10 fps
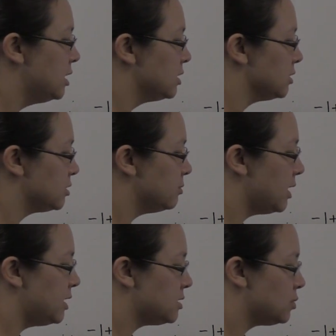So it's
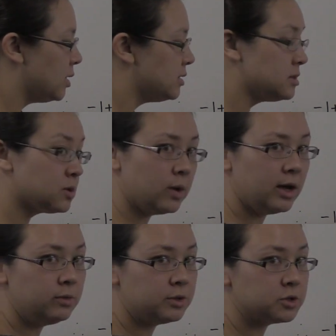minus 1
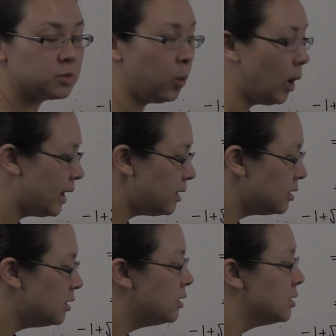squared, which is 1,
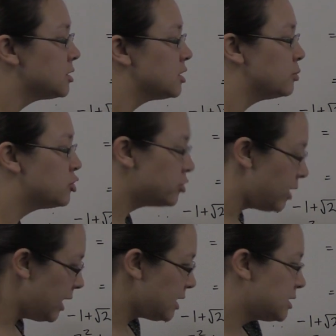
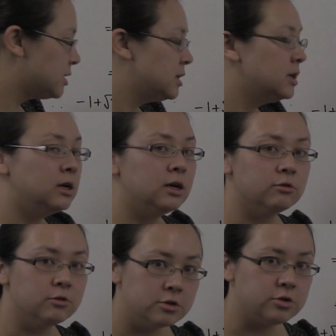subtract
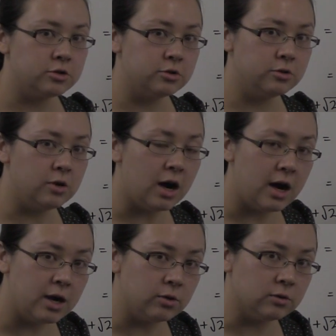root
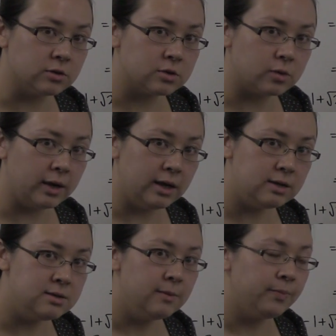2i all
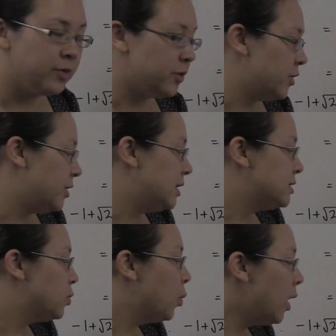squared. So
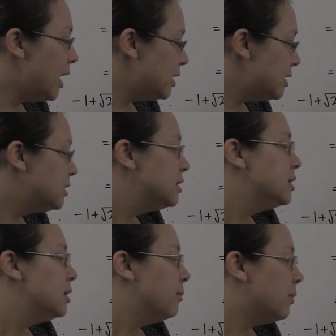that's 1
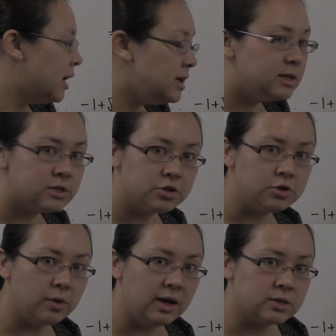minus
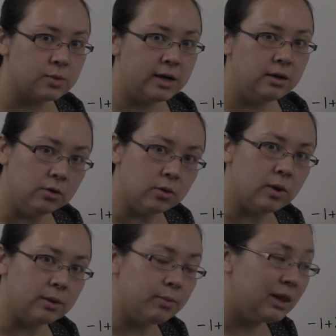2i squared, or
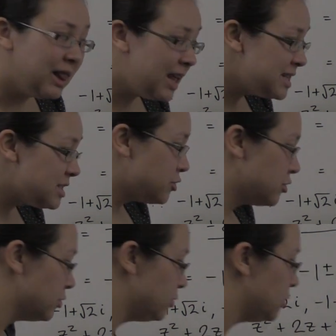1 plus
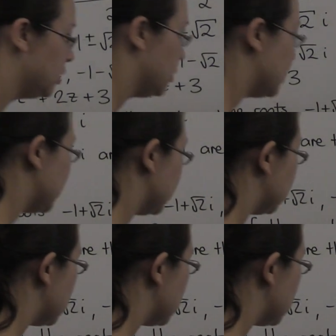2, which is